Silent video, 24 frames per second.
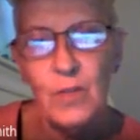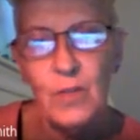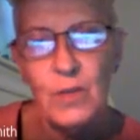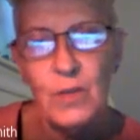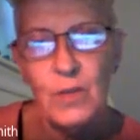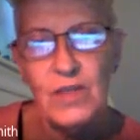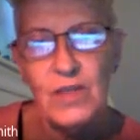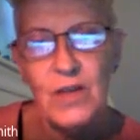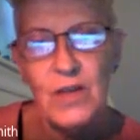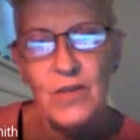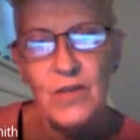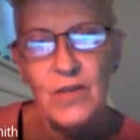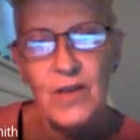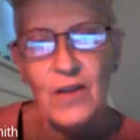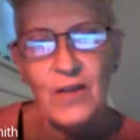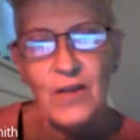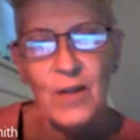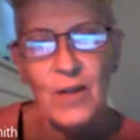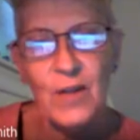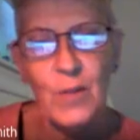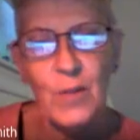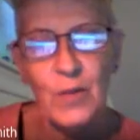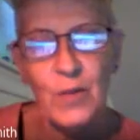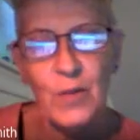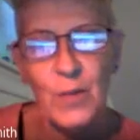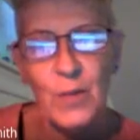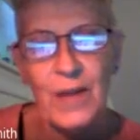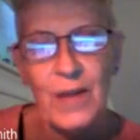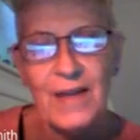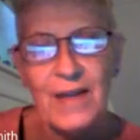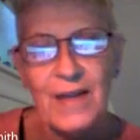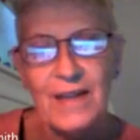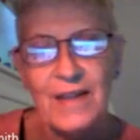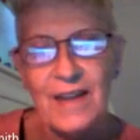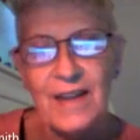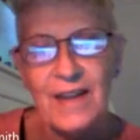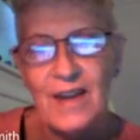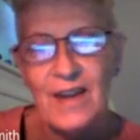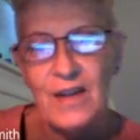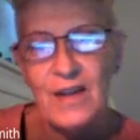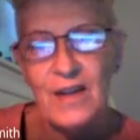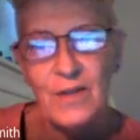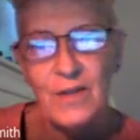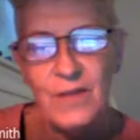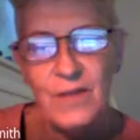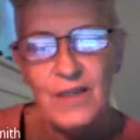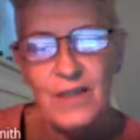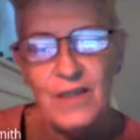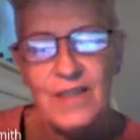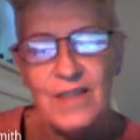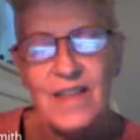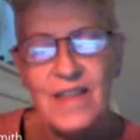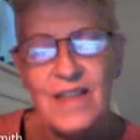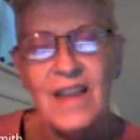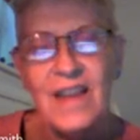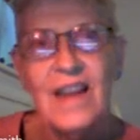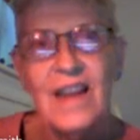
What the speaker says: which sounds like doublespeak, and it kind of is.